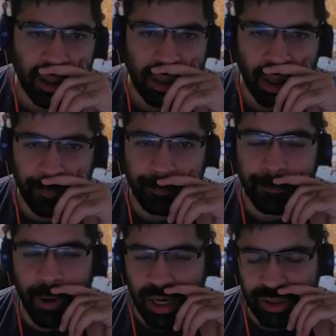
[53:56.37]
A
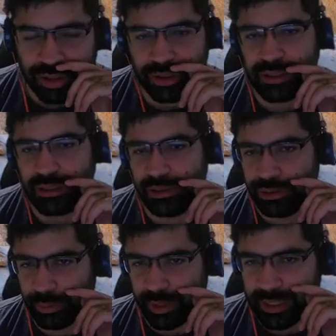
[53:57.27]
partial
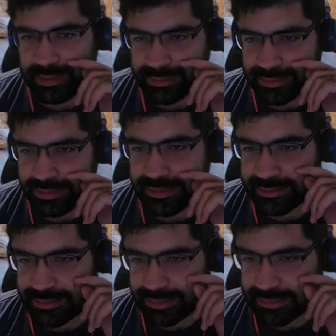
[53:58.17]
URL, such
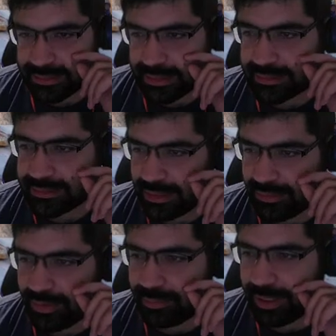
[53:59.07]
as this, a
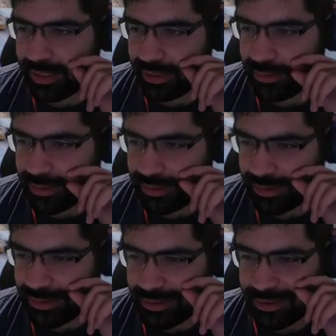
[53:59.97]
server being.
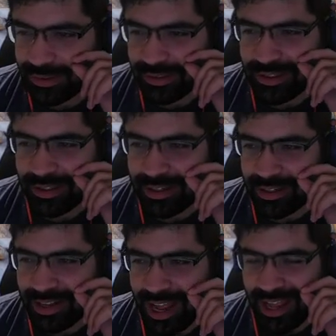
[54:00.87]

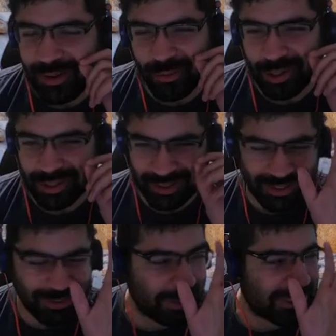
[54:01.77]
I know what you're
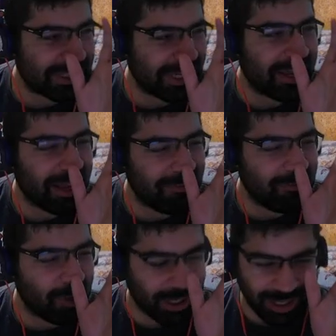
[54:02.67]
requesting. I'm
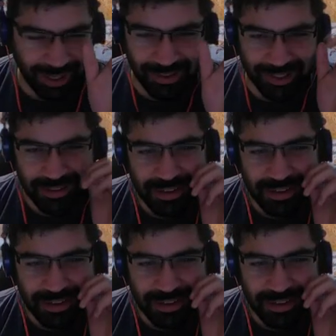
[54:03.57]
working on it.